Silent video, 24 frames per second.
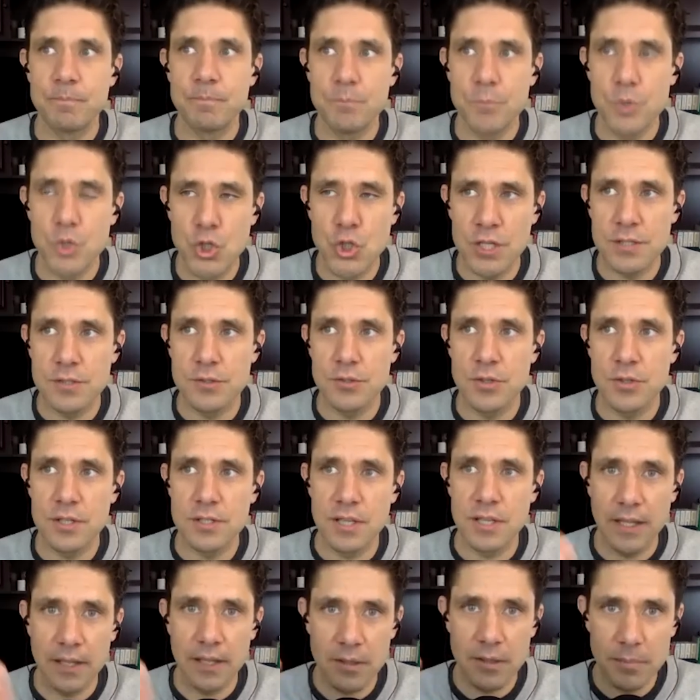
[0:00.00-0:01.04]
Just just
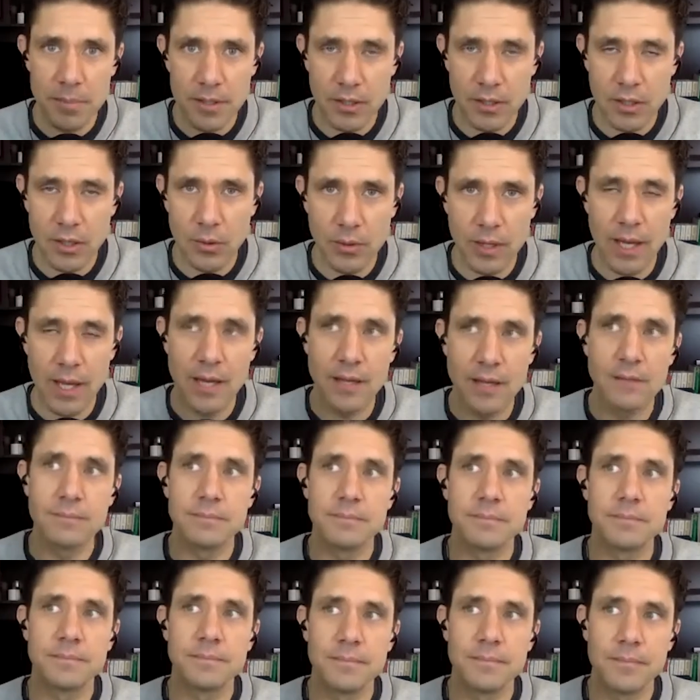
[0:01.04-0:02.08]
a little bit of cocaine?
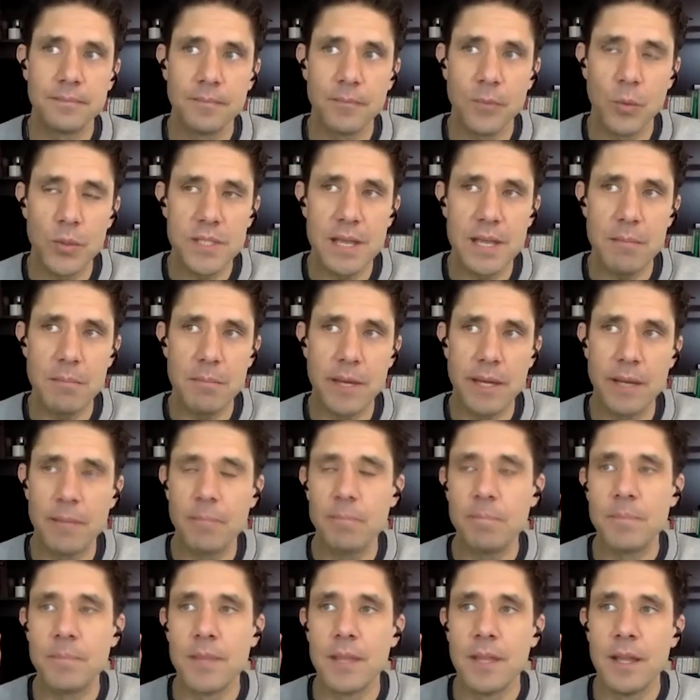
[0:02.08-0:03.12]
What's that
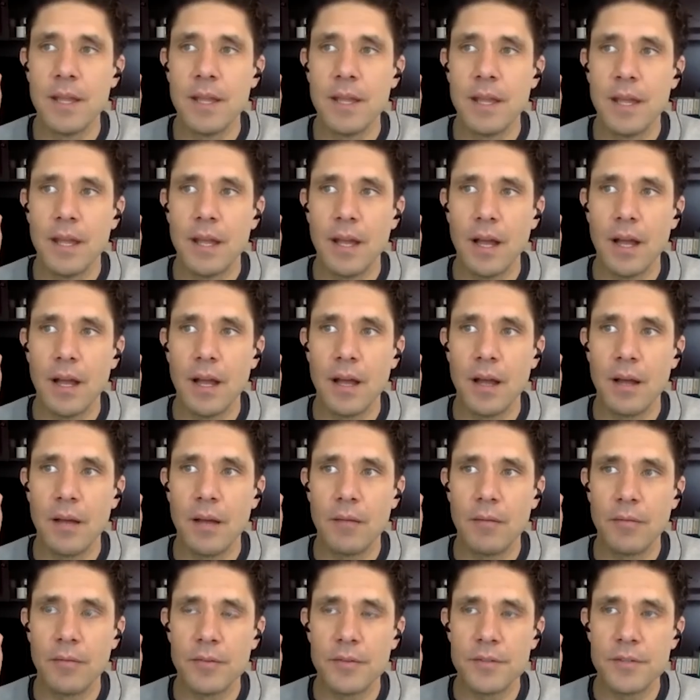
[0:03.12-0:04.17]
mean uh,
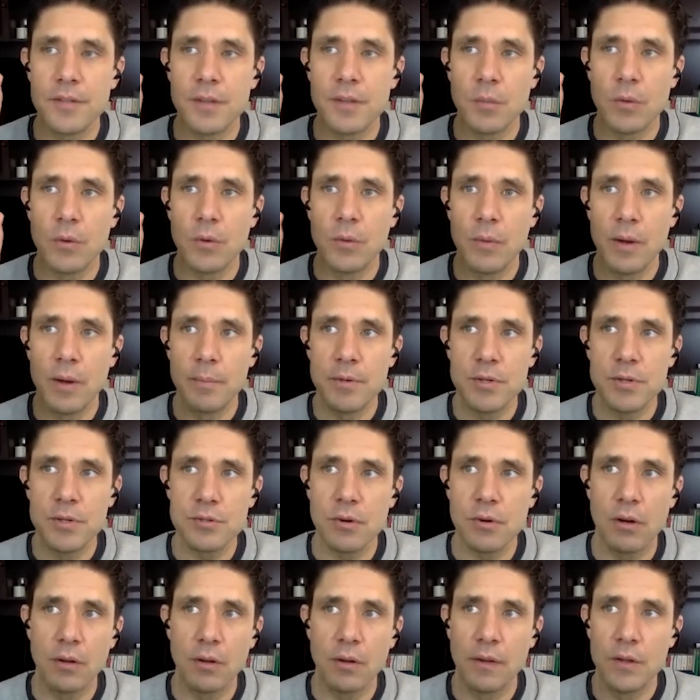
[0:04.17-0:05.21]
for someone who might be
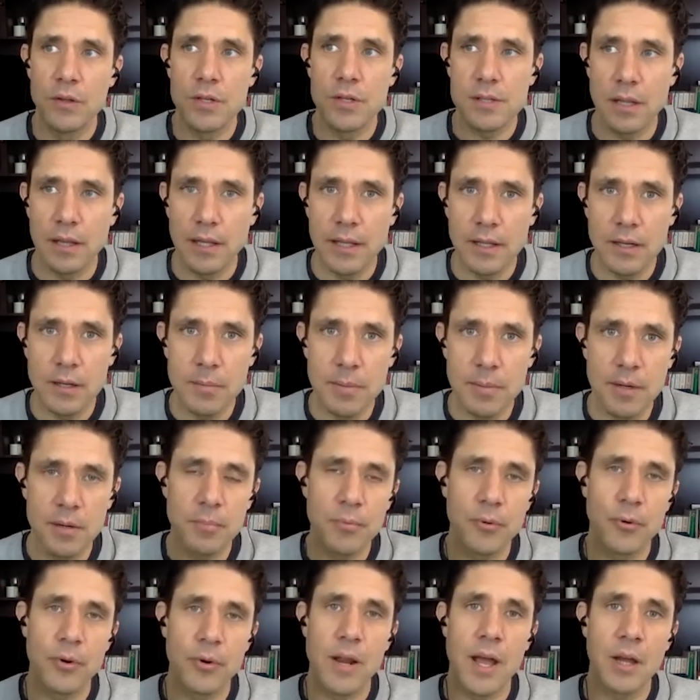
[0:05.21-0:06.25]
struggling? Just a little bit of
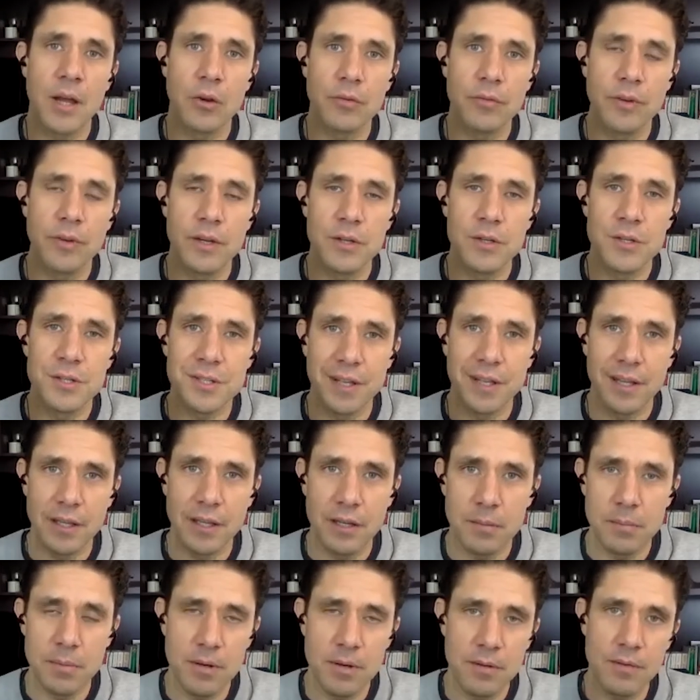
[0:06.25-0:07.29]
pornography, just a
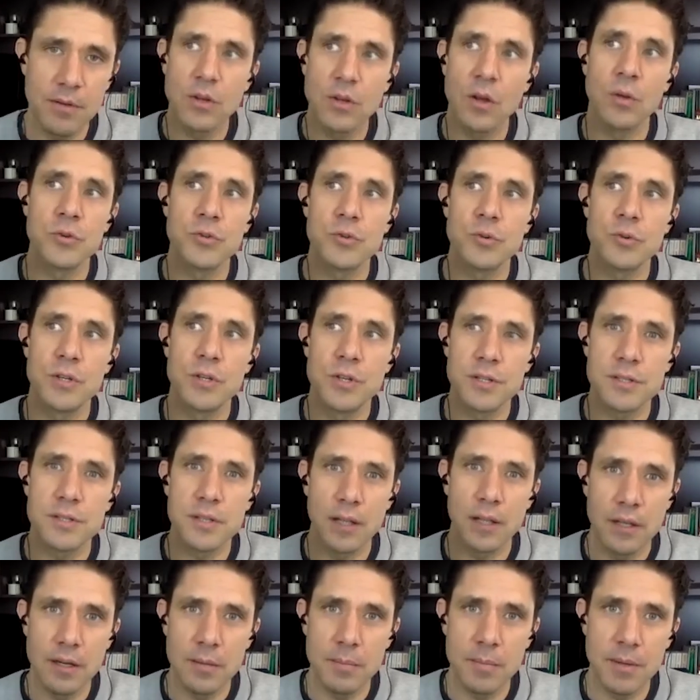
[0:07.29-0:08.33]
little bit of adultery, just a
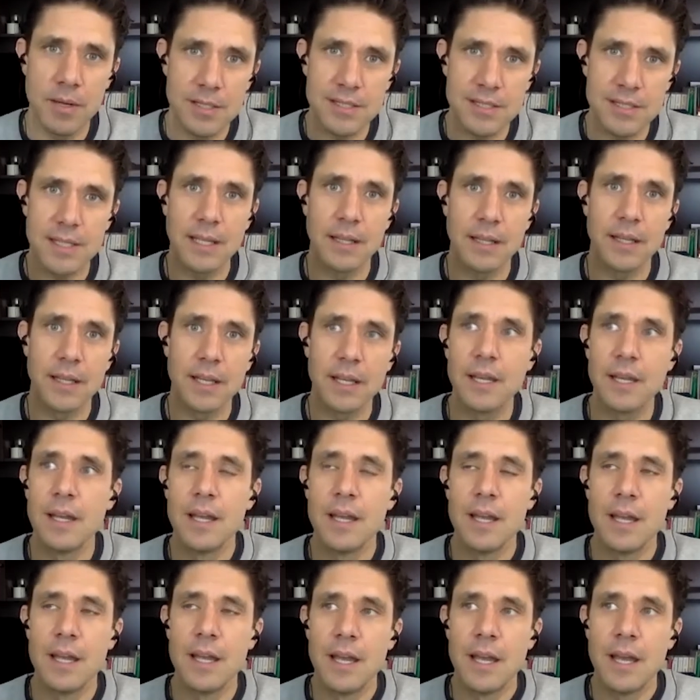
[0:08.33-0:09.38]
little bit of stealing.
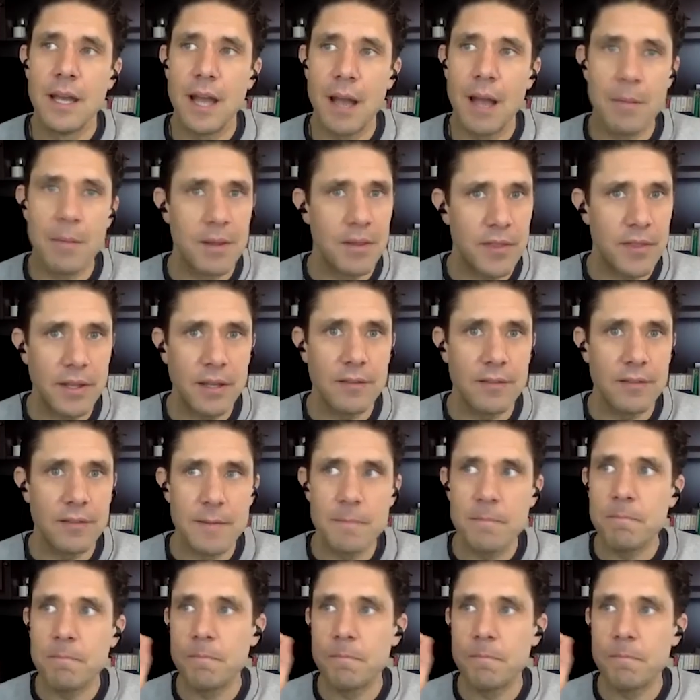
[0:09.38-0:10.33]
I mean, think of it.